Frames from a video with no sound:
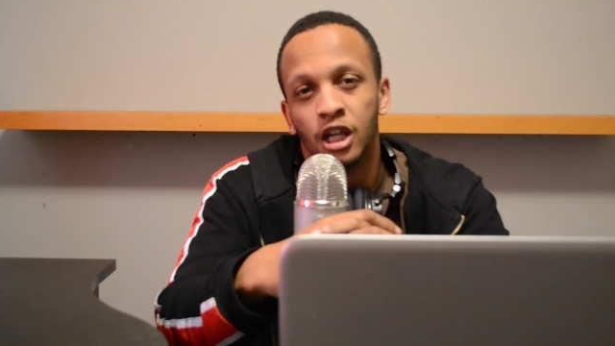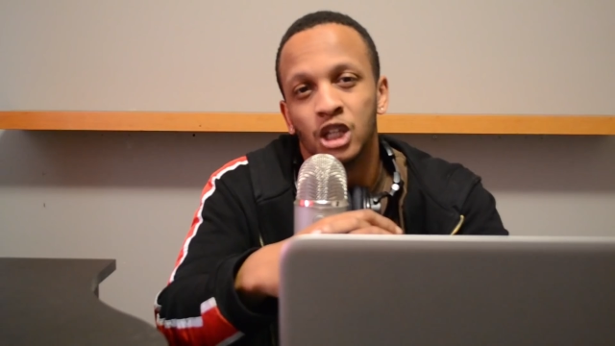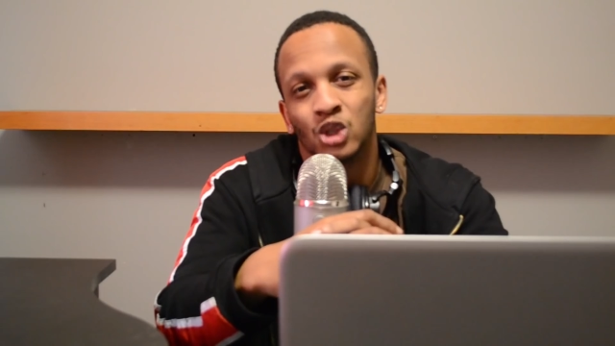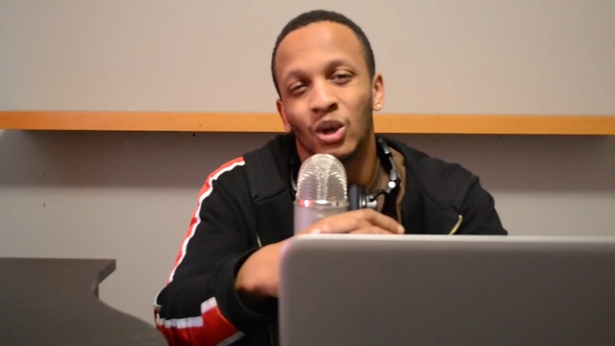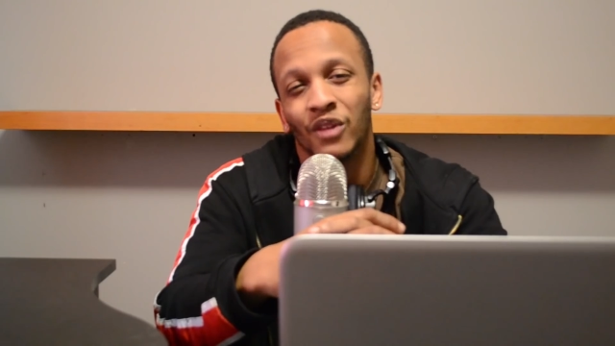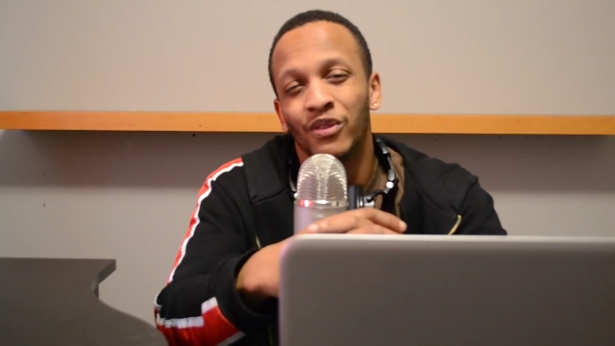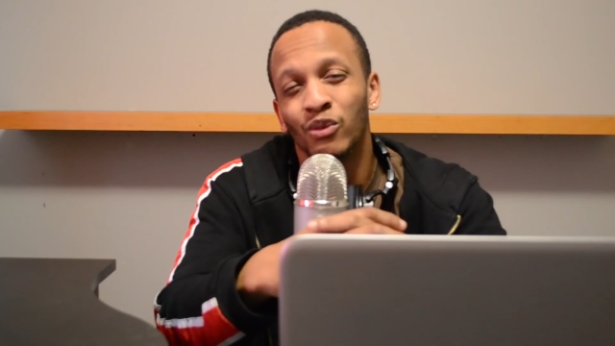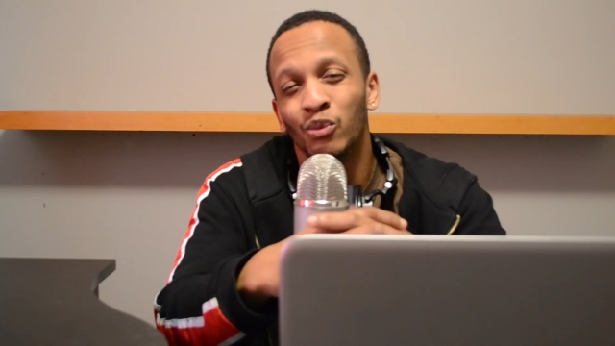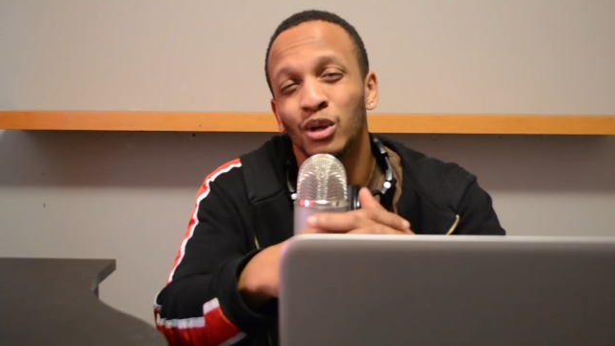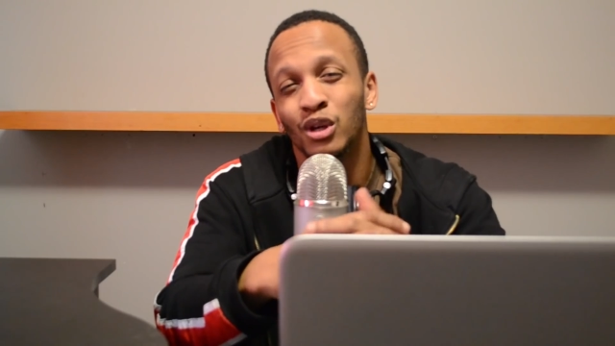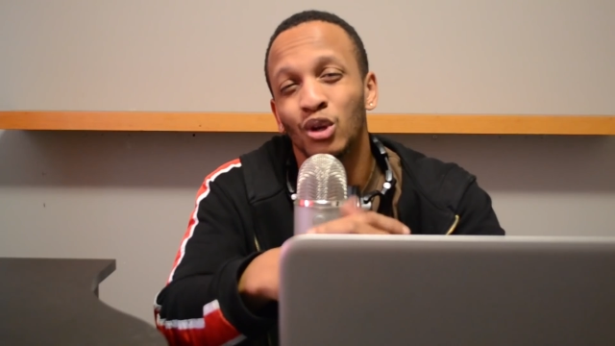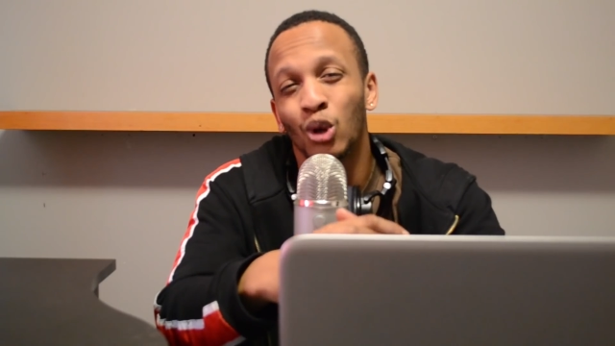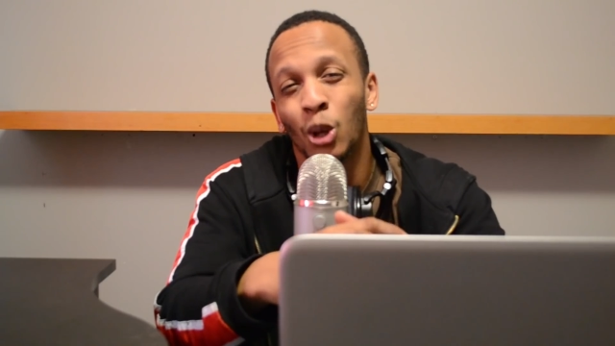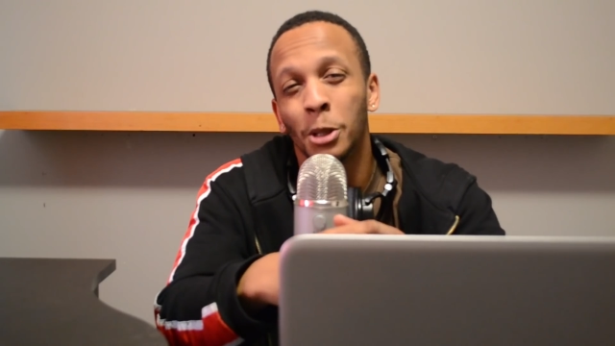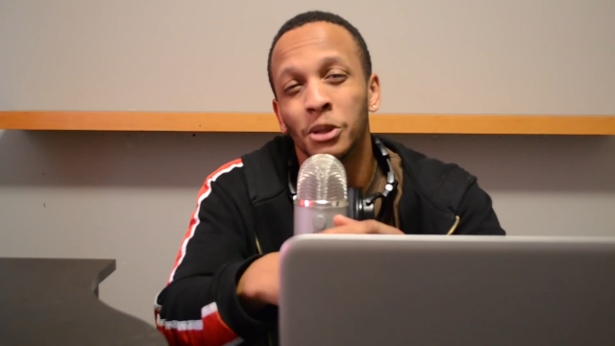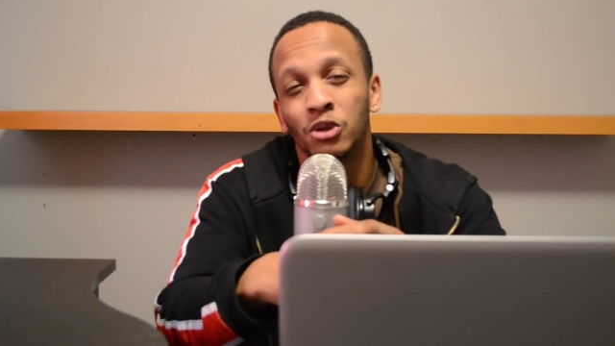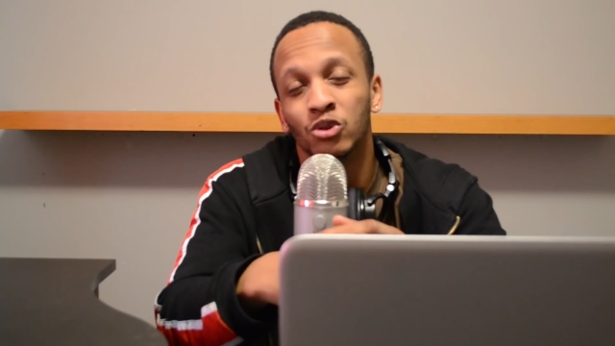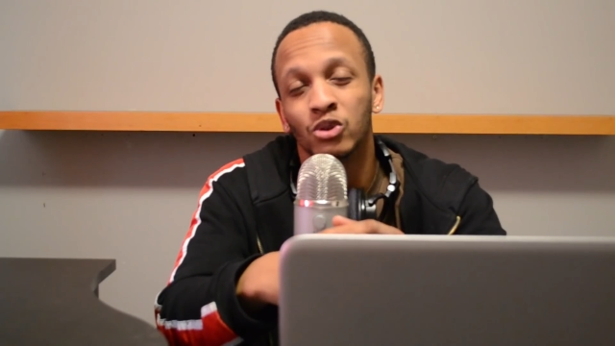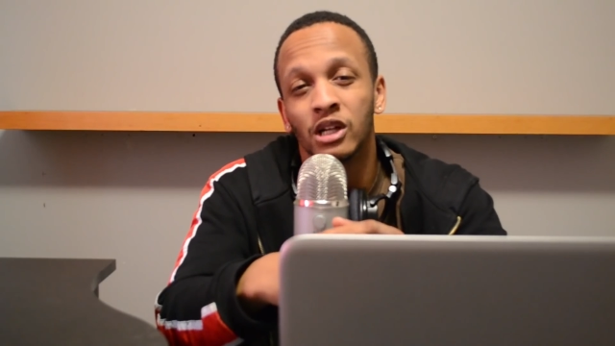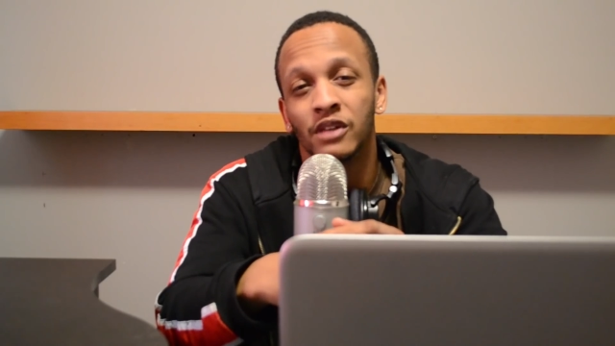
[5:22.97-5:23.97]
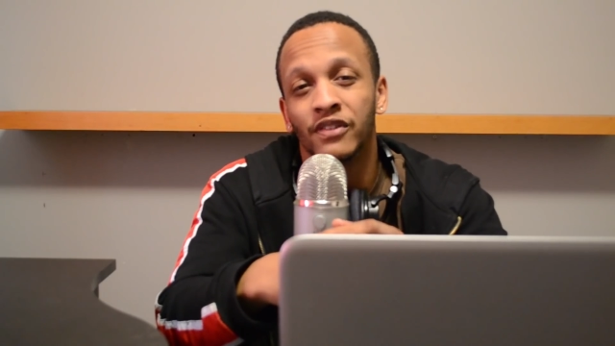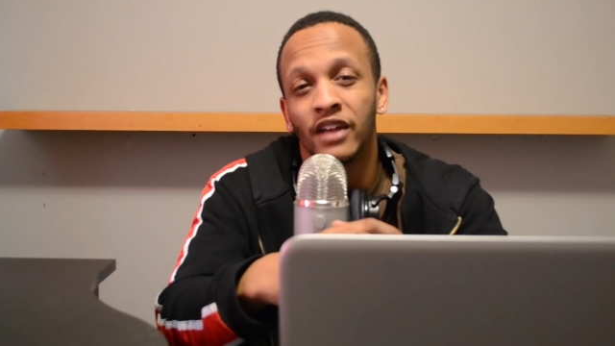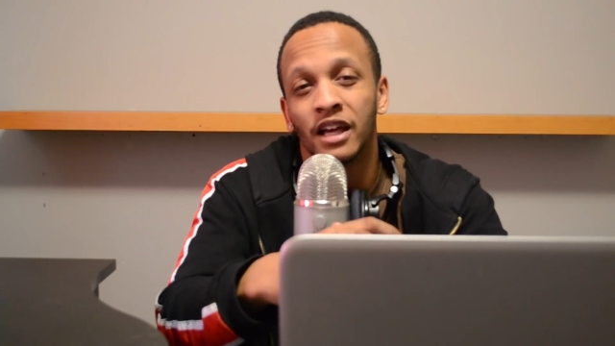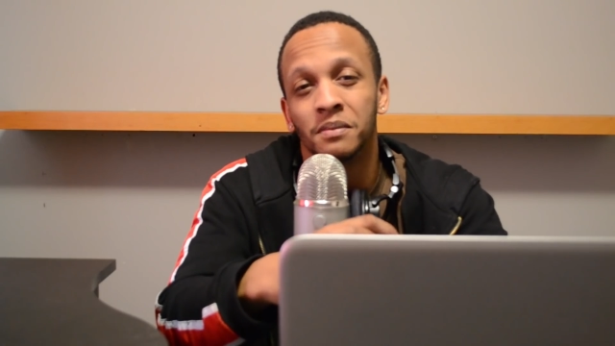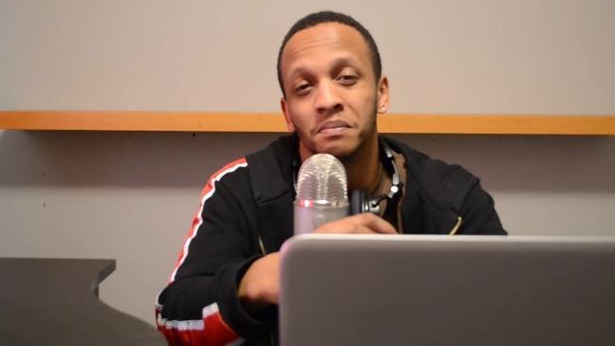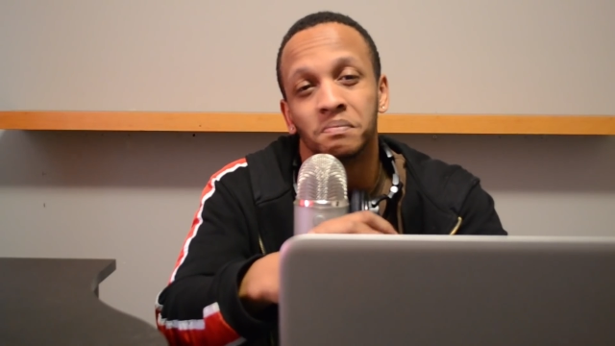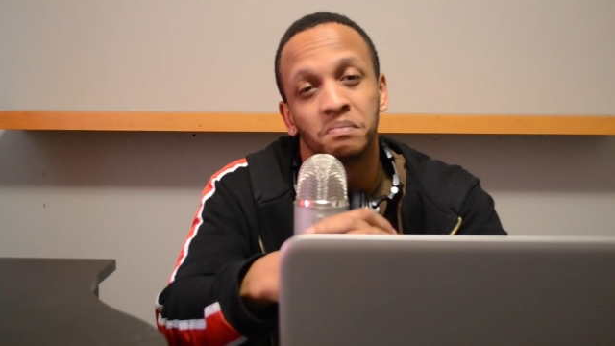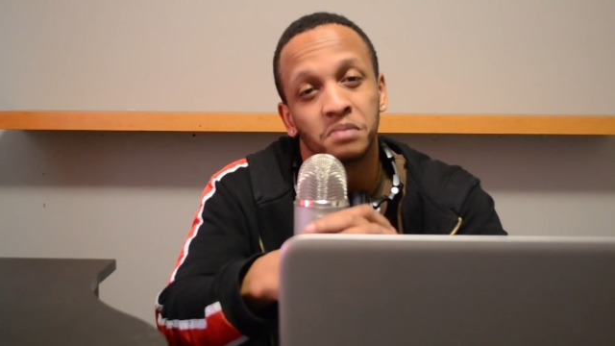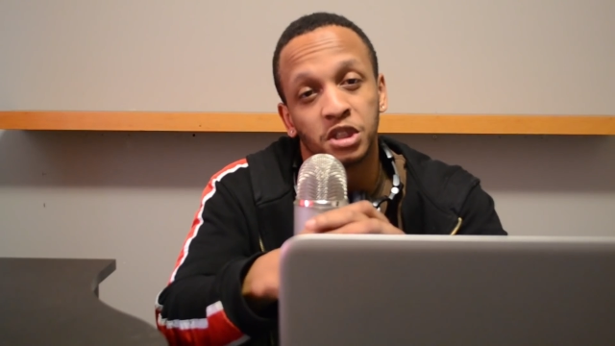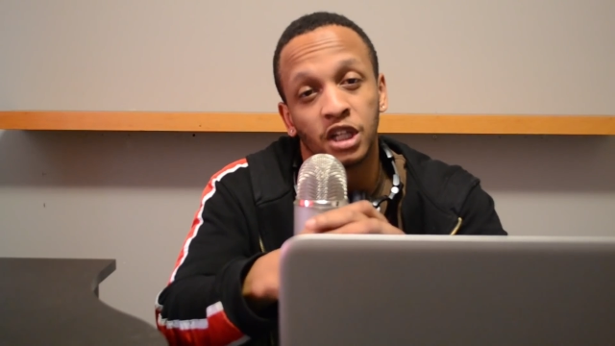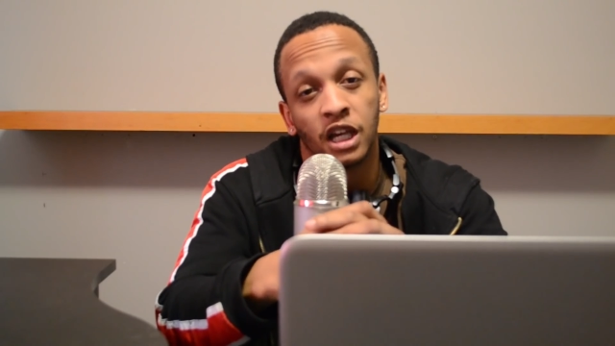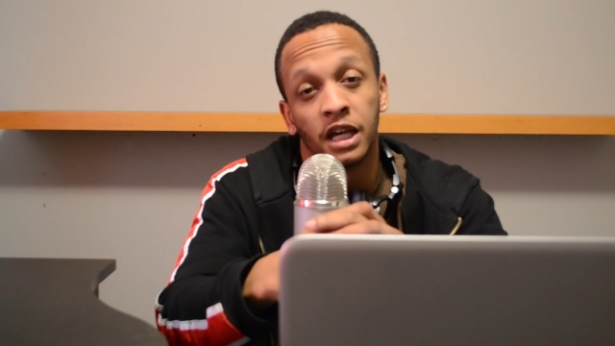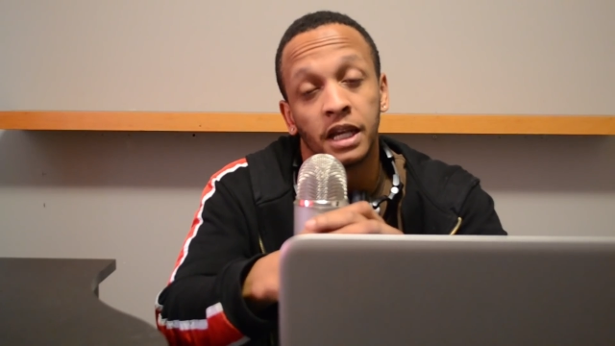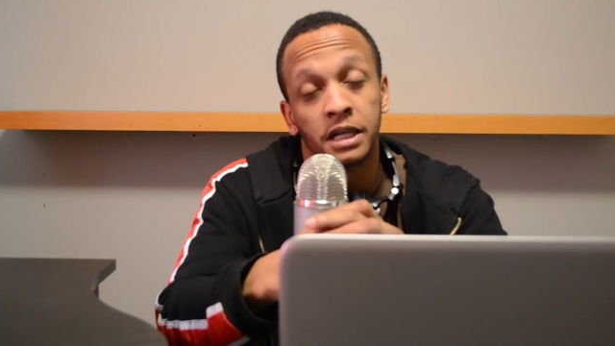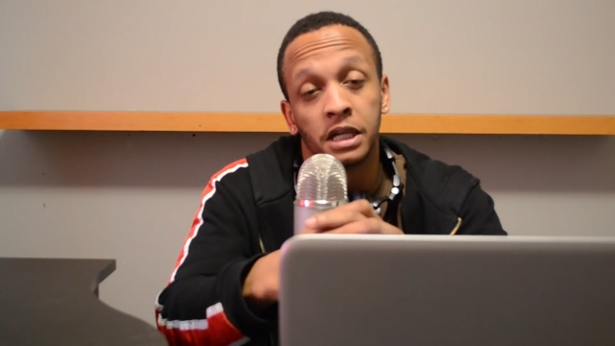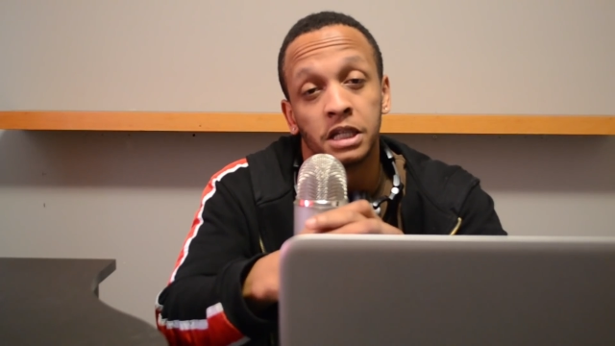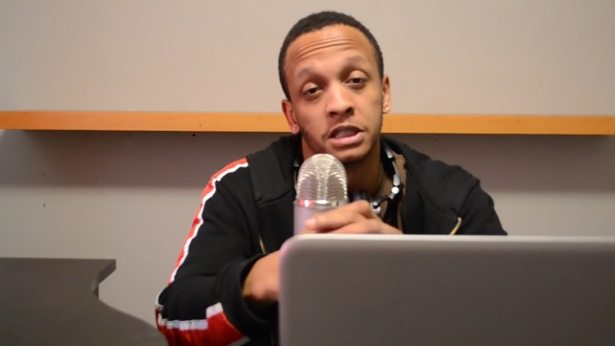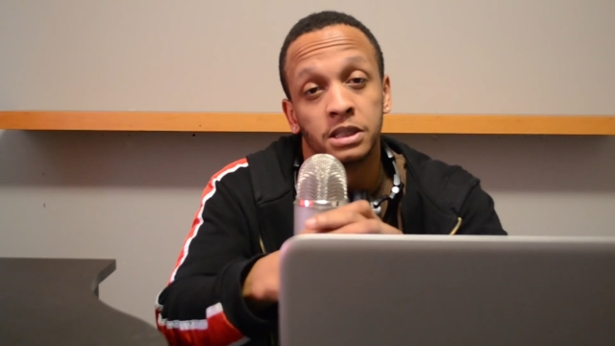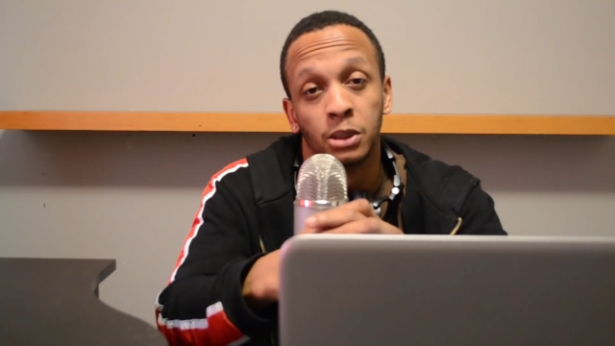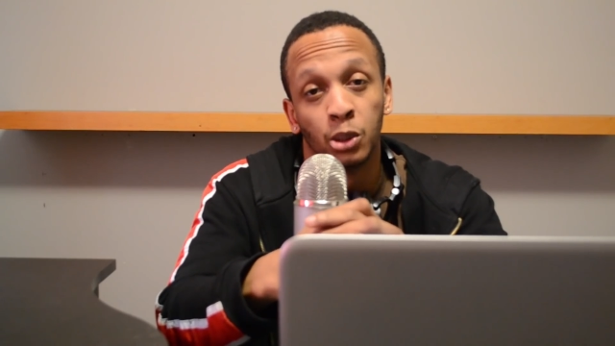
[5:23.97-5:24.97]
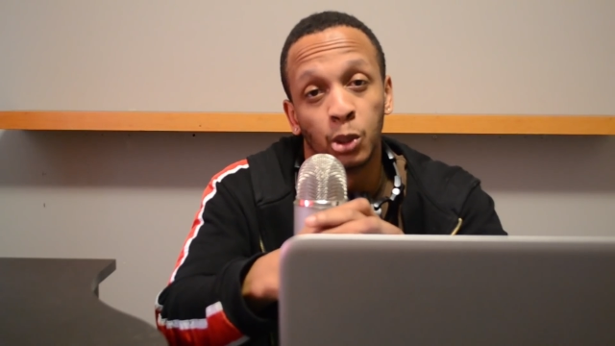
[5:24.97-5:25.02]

So I think we can all agree that Sonic doesn't